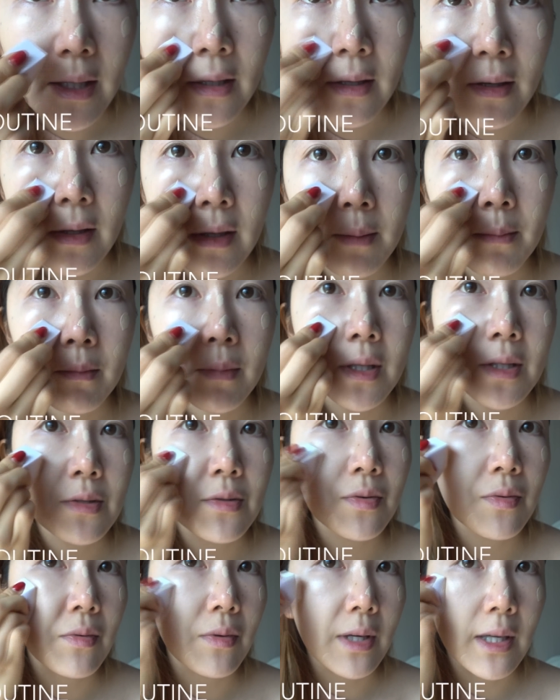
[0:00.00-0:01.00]
here in
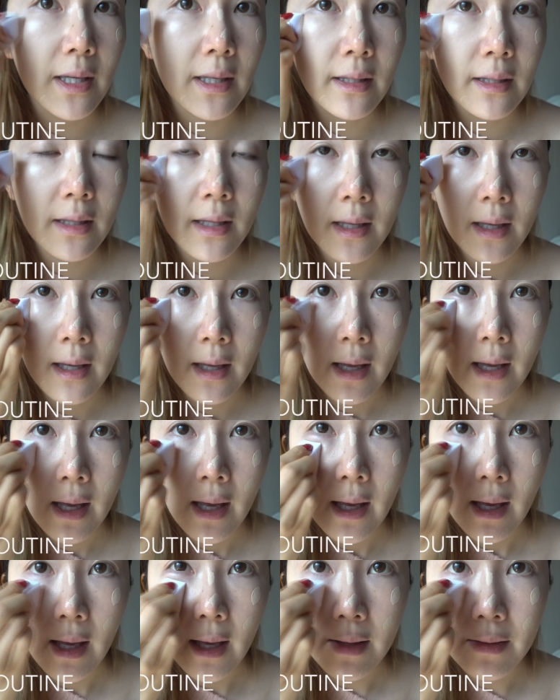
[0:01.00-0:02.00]
between.
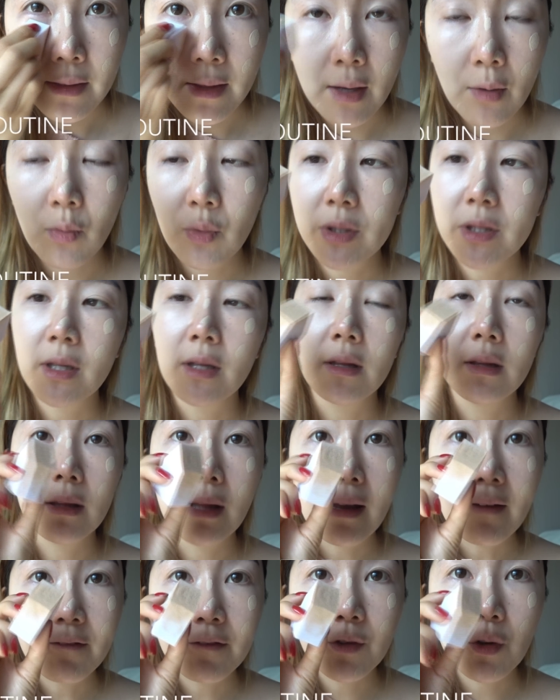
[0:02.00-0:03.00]
And then with the
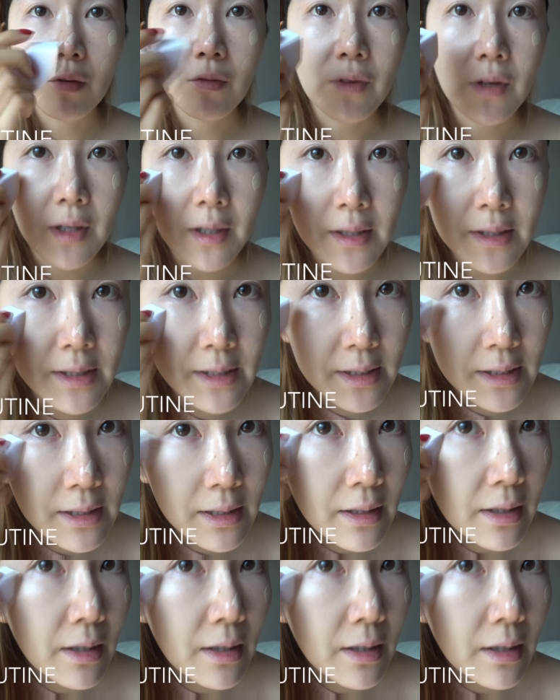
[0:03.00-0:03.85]
leftovers,